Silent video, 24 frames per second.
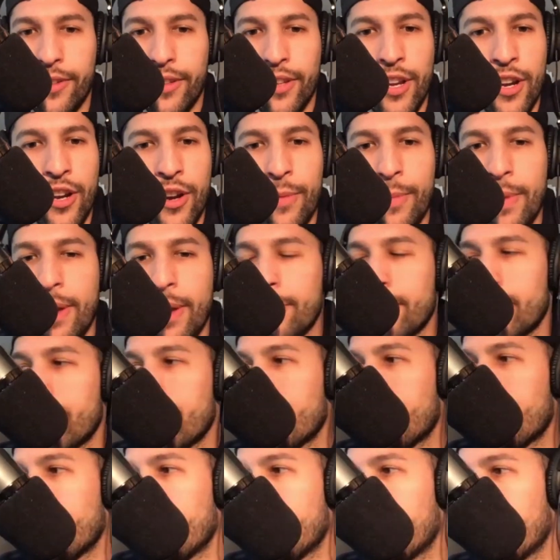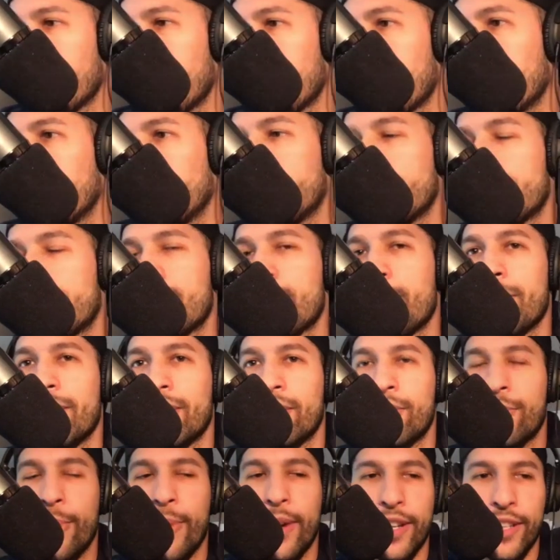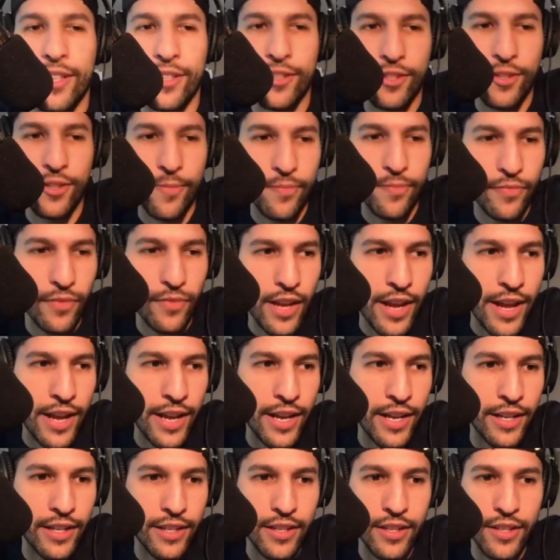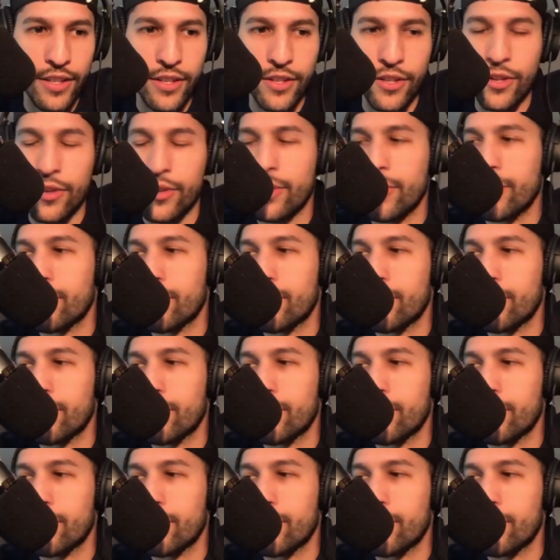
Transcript: Maybe they're early to mid 20s. and you're